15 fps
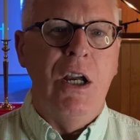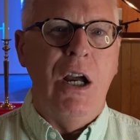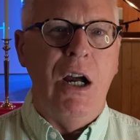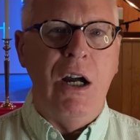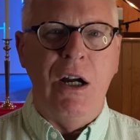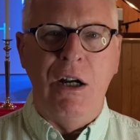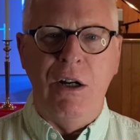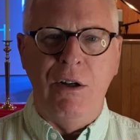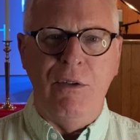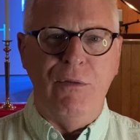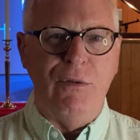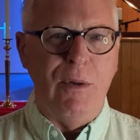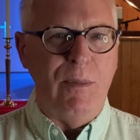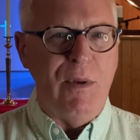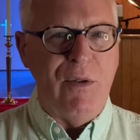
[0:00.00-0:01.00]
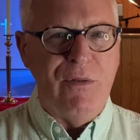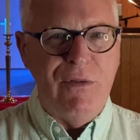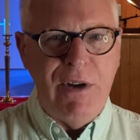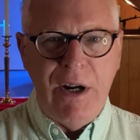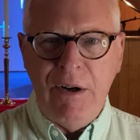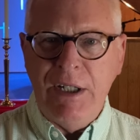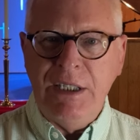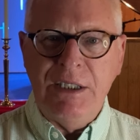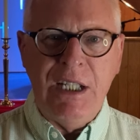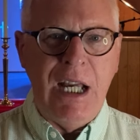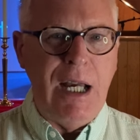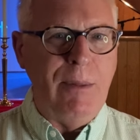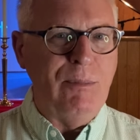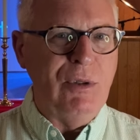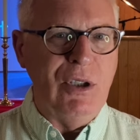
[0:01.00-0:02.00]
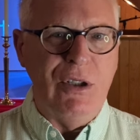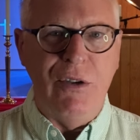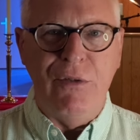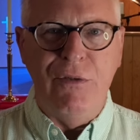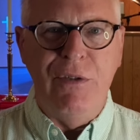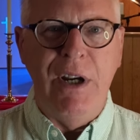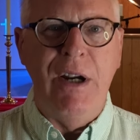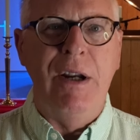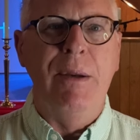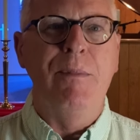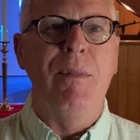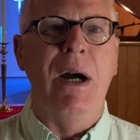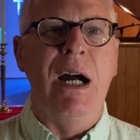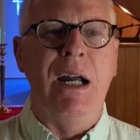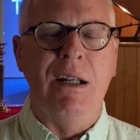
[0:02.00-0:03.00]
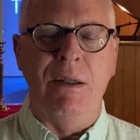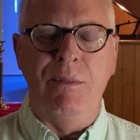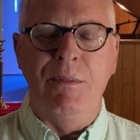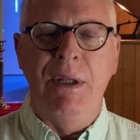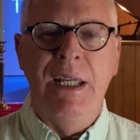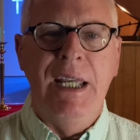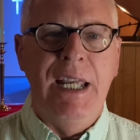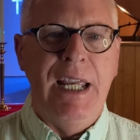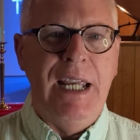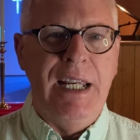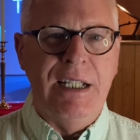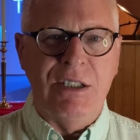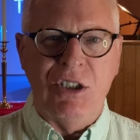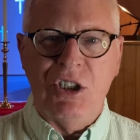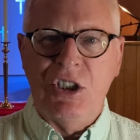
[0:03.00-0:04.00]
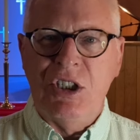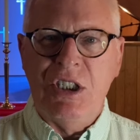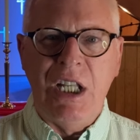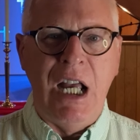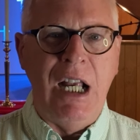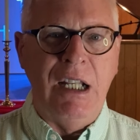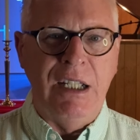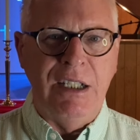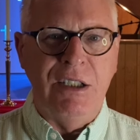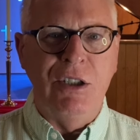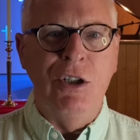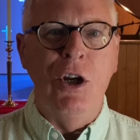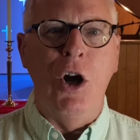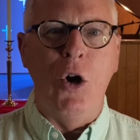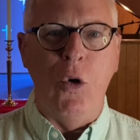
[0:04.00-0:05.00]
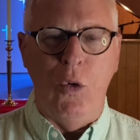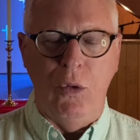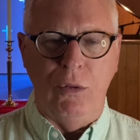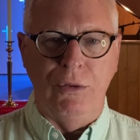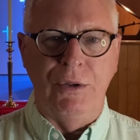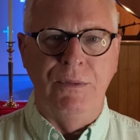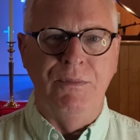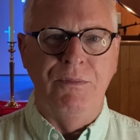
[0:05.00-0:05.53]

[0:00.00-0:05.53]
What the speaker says: from the very top to the very bottom in solid gold.